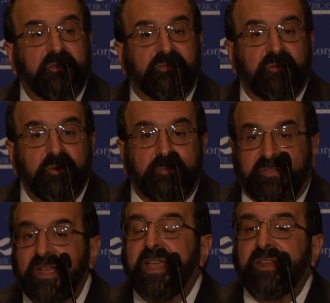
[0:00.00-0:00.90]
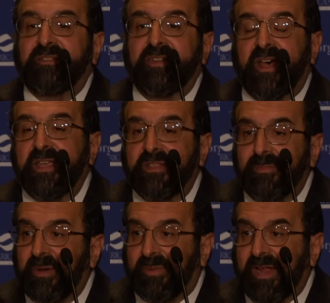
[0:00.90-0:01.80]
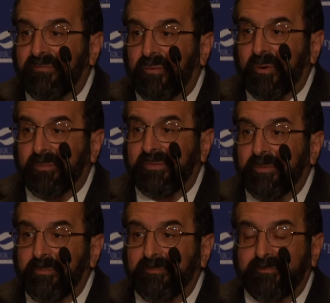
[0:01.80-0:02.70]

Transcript: those groups and denying them their platforms.